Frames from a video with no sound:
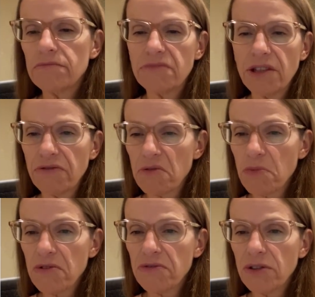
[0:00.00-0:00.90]
Different
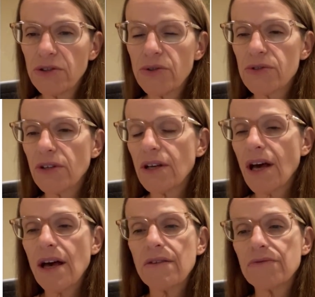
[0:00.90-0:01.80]
portfolios are going to
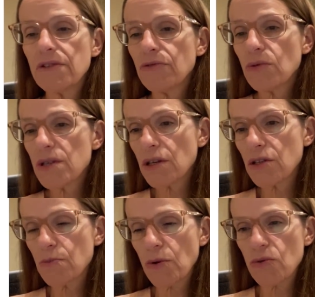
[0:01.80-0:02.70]
have different risk
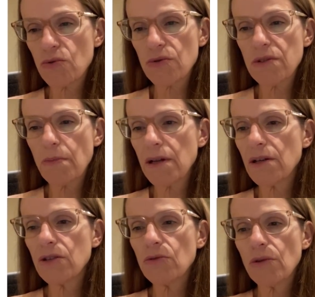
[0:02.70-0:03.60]
exposures depending
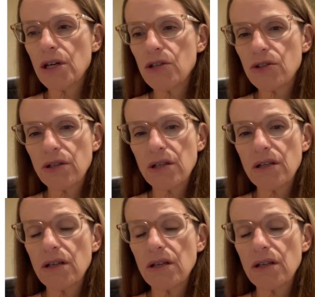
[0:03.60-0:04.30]
on duration,